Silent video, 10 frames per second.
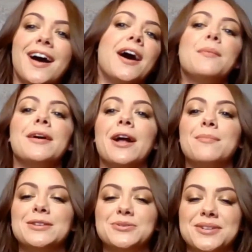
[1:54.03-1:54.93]
Um, and I'll
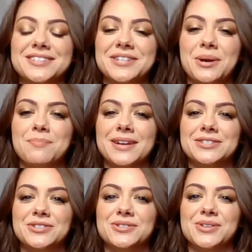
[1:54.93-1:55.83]
be sure to share
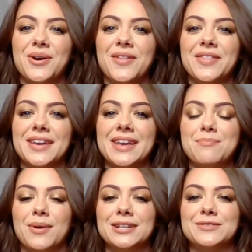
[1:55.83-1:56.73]
pictures on the
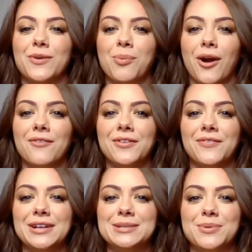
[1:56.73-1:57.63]
Heat Press for Profit
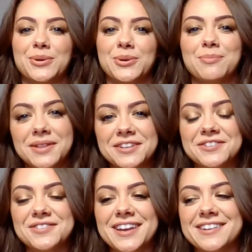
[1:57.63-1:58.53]
Facebook group a
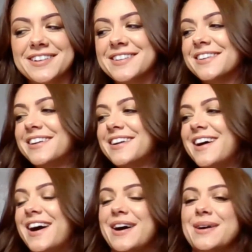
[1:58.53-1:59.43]
little later.
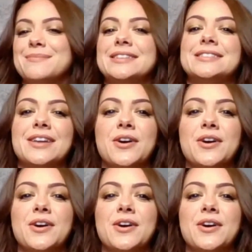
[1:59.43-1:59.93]
Um,